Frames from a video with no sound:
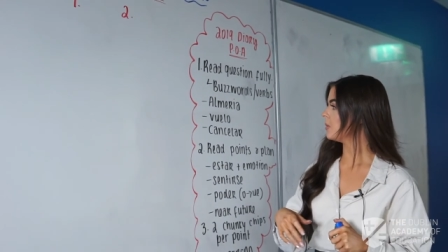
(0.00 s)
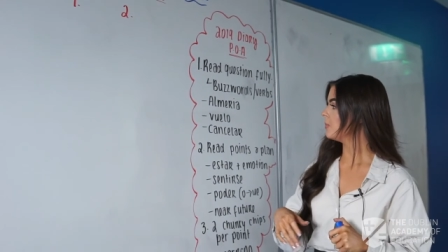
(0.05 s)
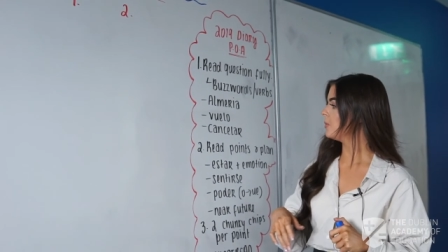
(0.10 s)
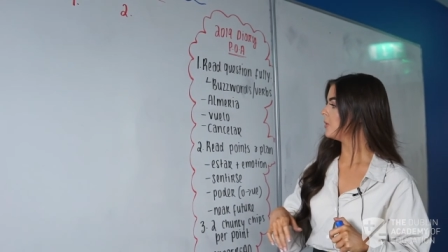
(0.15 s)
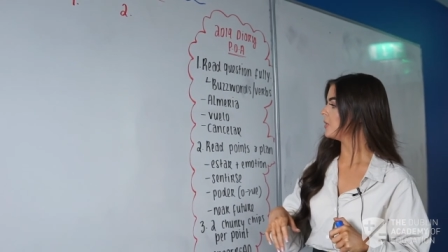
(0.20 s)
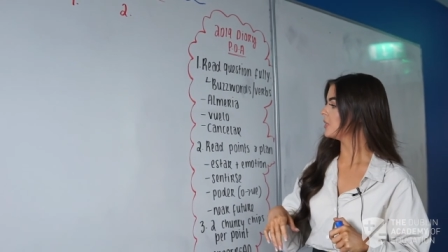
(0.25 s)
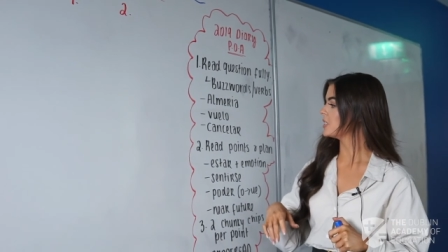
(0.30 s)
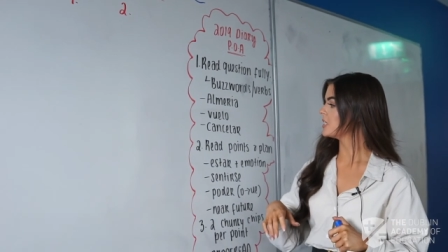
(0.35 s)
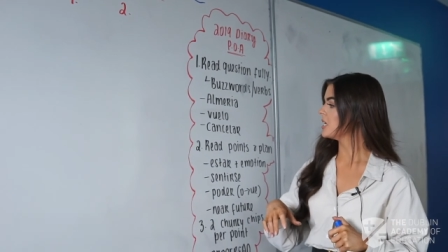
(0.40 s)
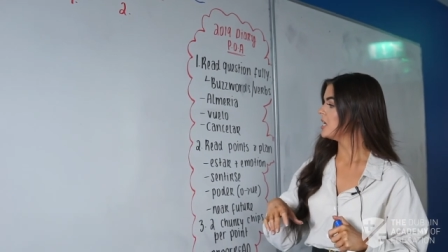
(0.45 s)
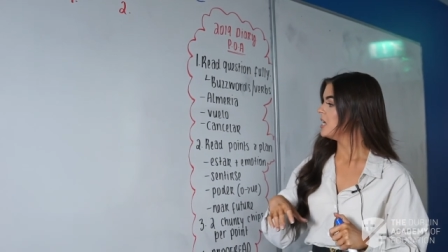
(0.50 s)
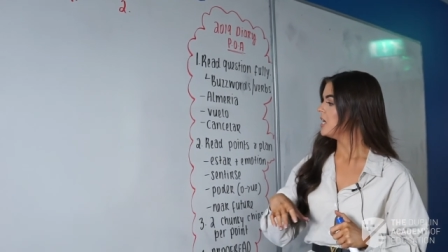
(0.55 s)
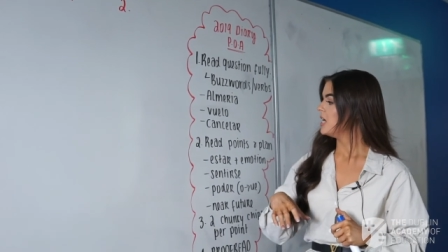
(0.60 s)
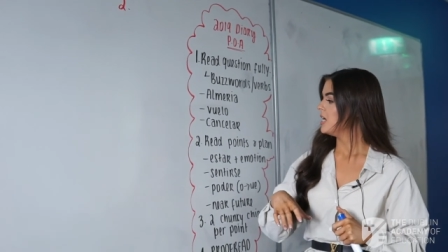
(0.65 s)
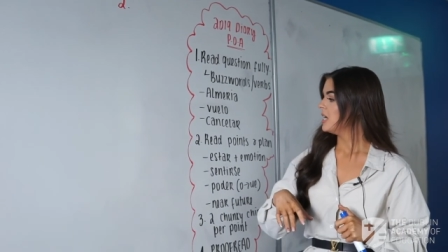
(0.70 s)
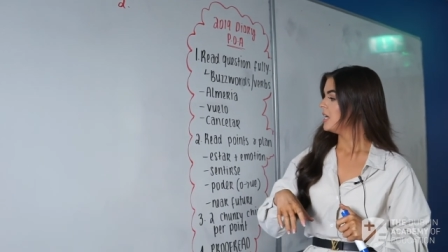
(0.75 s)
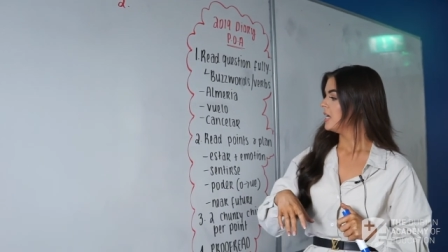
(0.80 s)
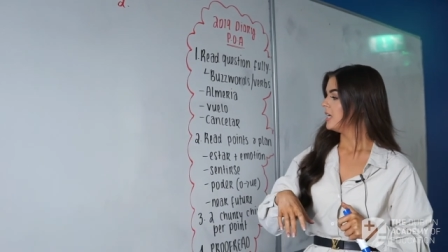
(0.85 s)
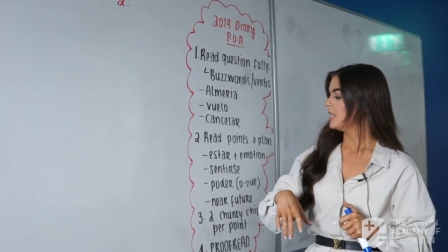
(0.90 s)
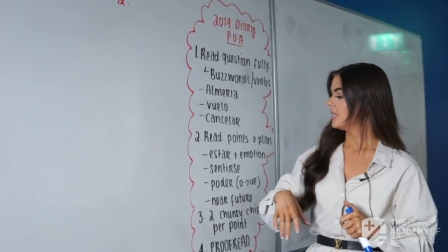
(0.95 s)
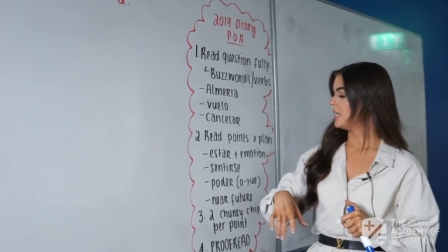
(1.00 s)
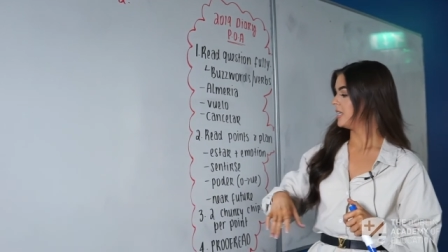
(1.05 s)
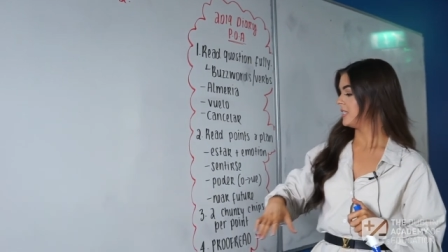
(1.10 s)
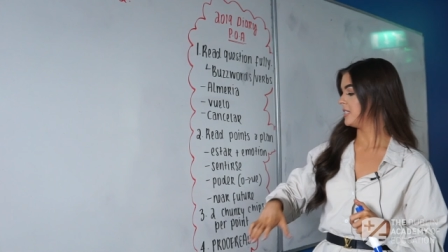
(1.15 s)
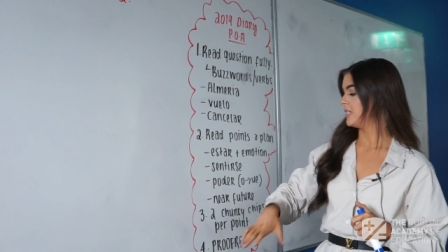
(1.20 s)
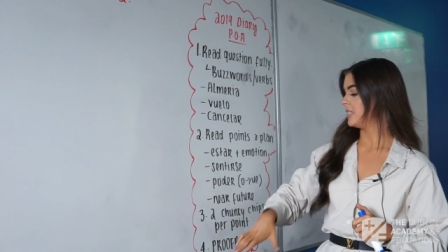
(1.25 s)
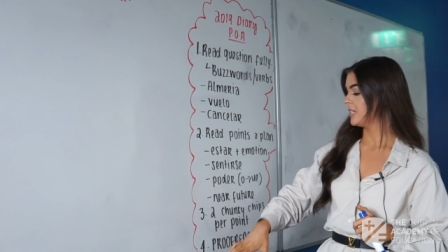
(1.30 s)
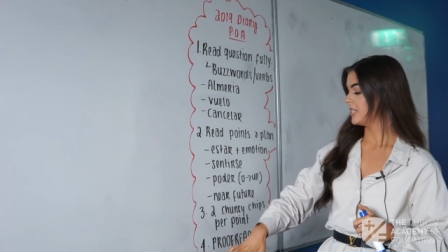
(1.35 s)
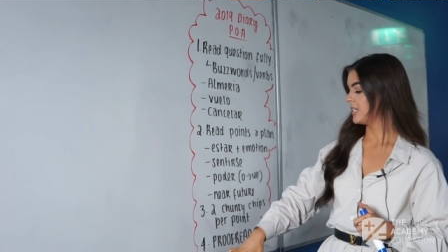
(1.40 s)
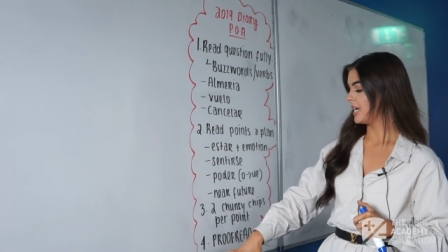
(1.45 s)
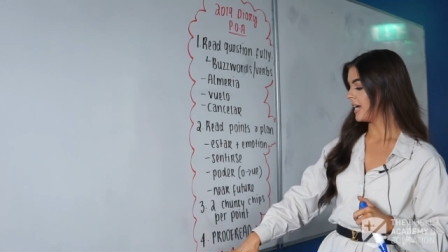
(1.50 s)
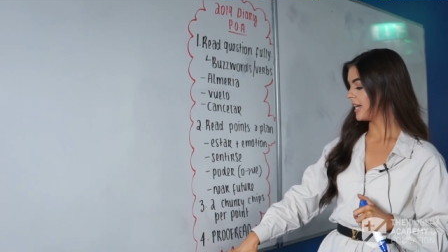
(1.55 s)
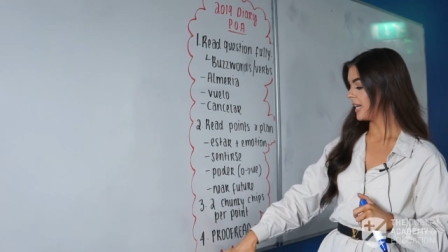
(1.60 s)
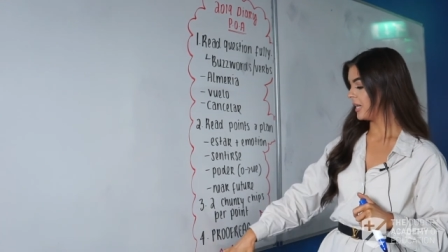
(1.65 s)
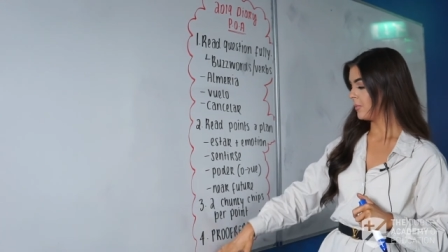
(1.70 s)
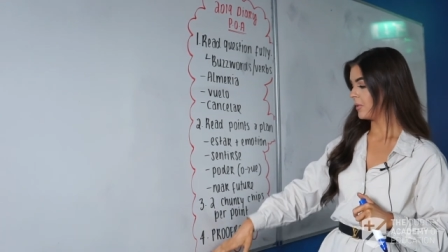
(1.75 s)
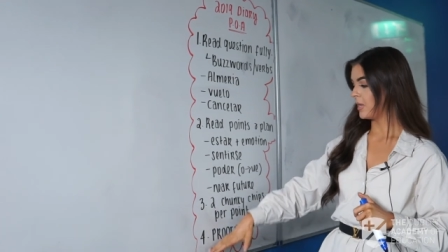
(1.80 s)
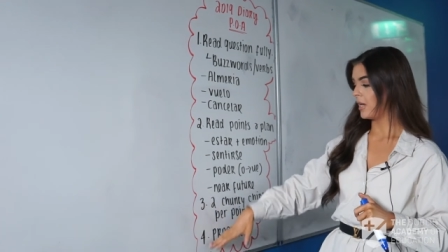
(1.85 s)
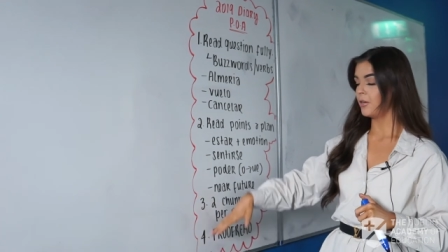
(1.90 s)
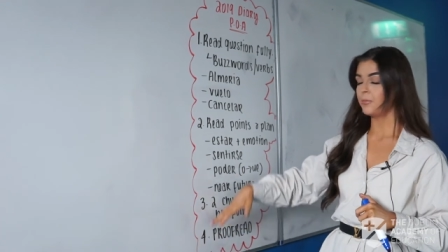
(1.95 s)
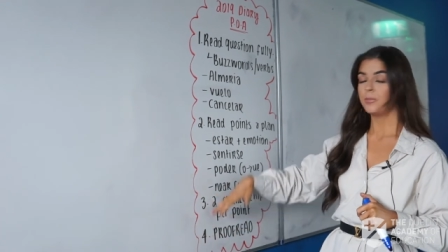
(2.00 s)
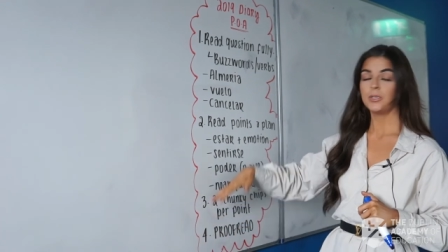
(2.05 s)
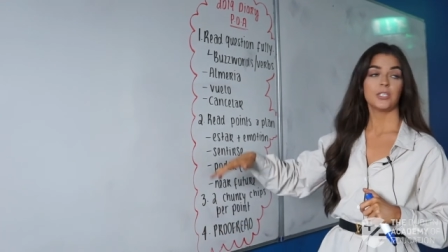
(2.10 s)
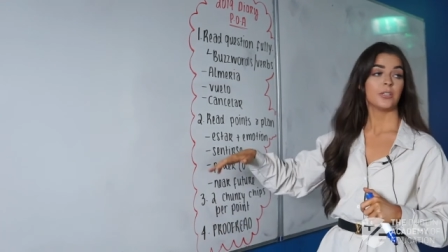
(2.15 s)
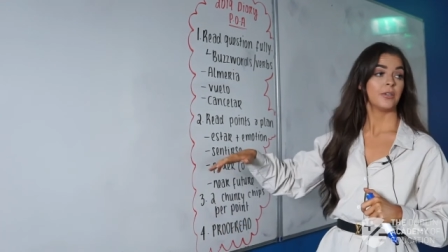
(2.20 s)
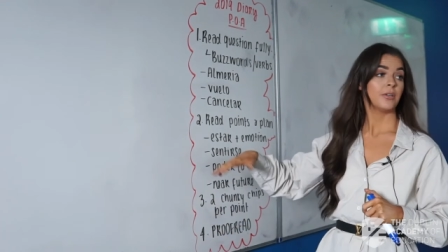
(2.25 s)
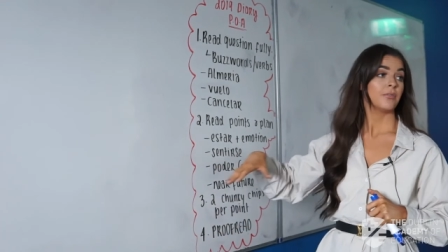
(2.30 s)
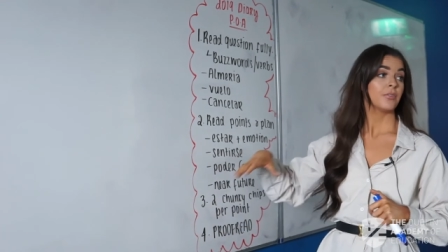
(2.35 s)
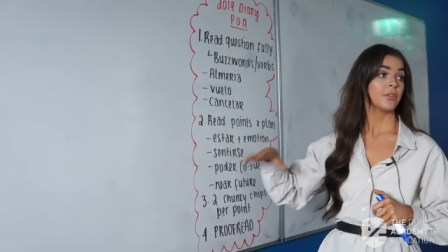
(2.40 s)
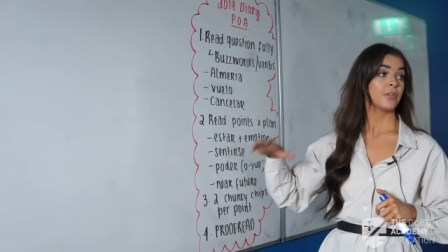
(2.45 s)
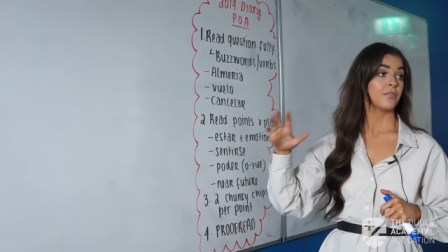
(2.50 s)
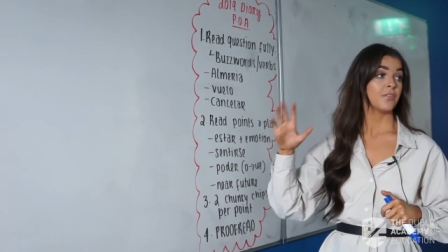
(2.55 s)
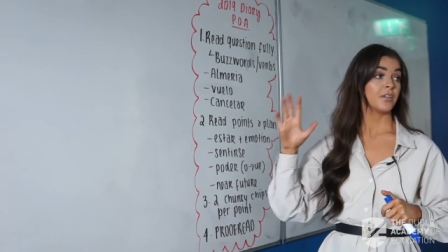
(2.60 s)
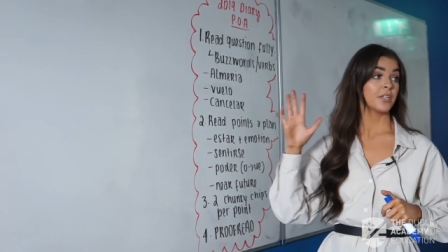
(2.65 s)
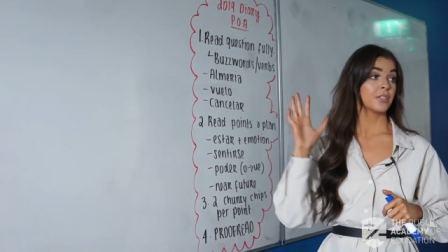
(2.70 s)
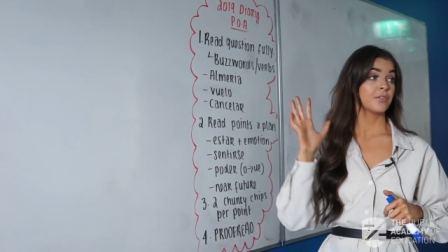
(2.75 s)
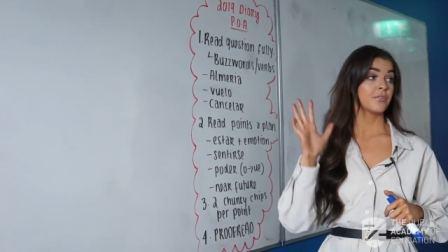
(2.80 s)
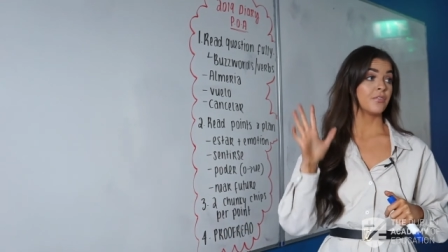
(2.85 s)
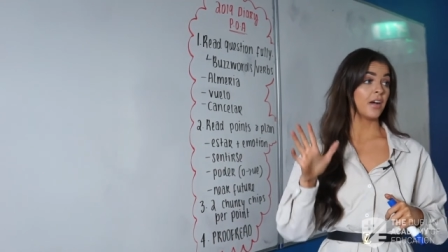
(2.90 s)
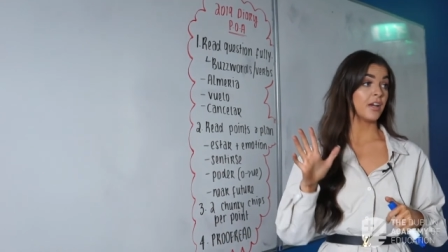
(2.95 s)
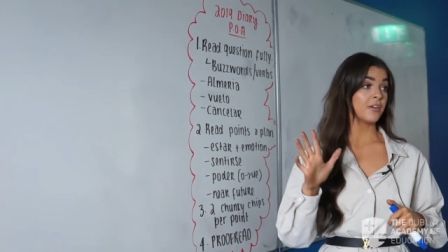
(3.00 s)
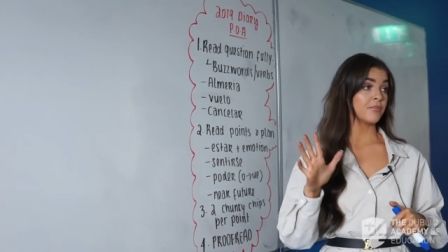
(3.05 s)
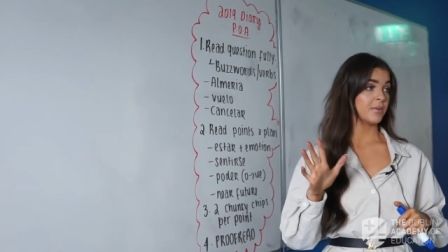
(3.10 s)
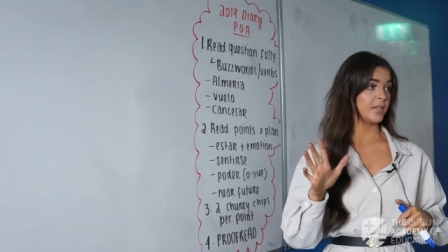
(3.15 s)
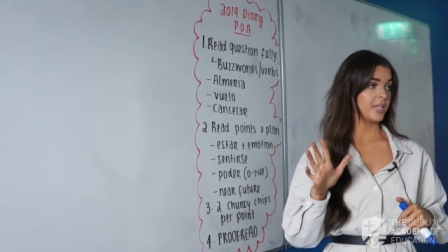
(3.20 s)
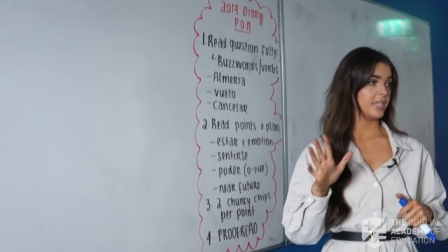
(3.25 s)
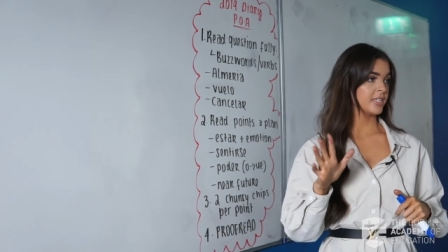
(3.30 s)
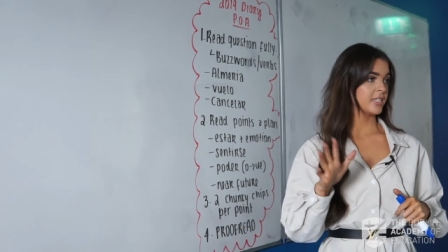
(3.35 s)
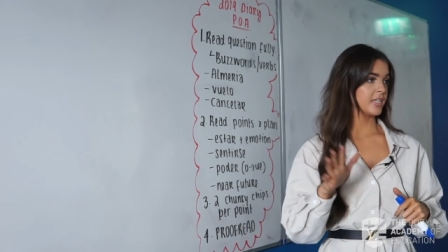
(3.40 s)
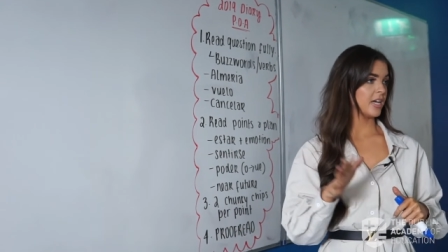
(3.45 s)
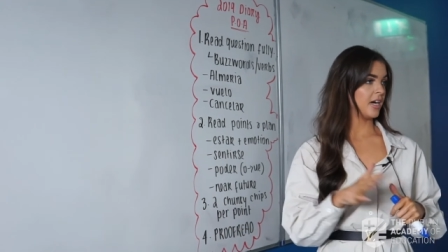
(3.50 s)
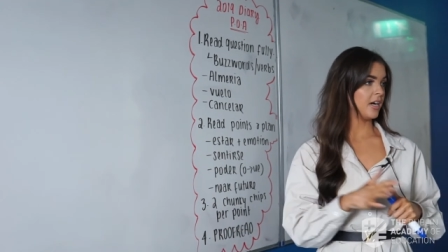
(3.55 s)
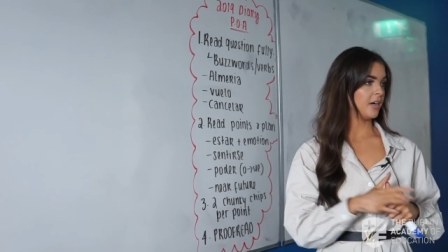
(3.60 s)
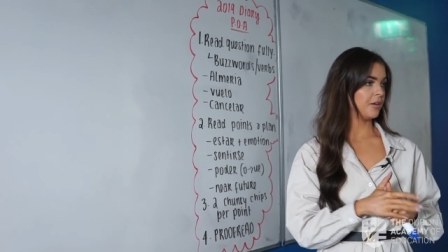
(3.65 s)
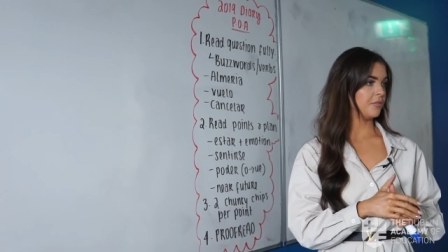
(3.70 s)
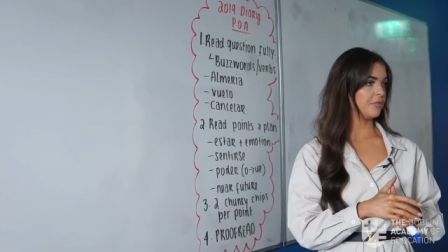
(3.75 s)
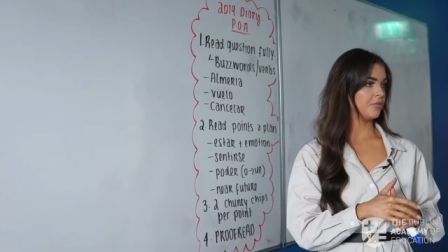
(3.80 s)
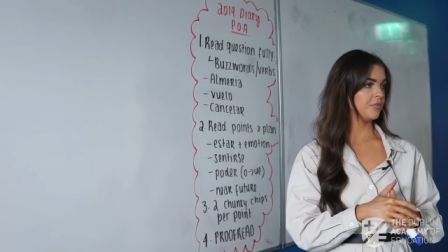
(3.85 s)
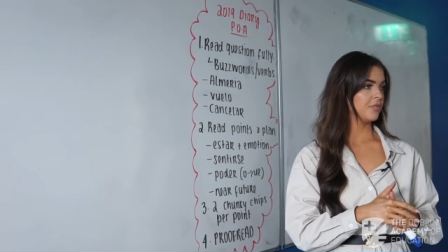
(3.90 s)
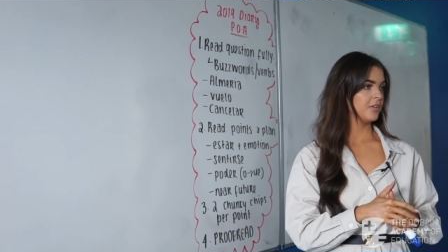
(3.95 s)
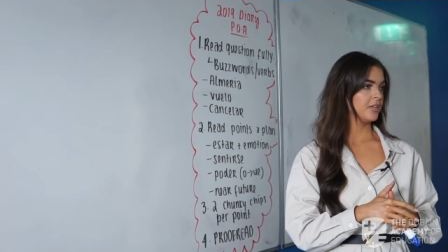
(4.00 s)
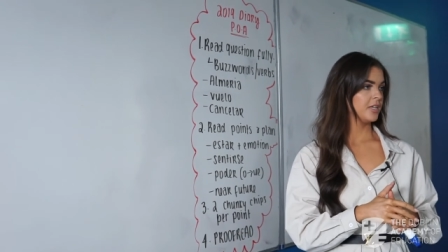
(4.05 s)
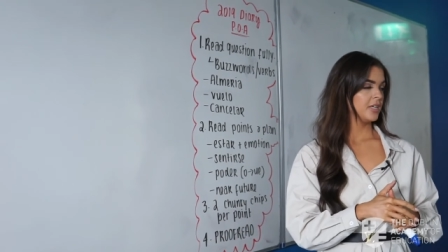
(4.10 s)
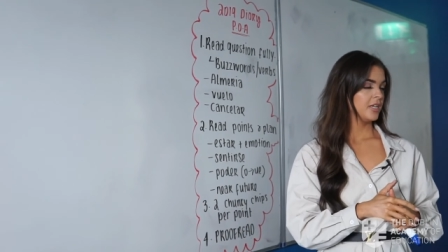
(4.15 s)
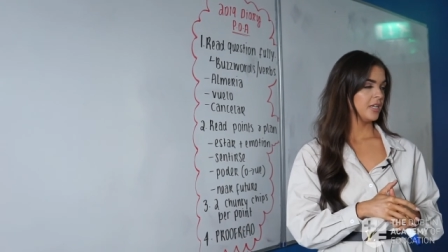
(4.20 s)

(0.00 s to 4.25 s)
But this is exactly what I will be doing for the first five minutes of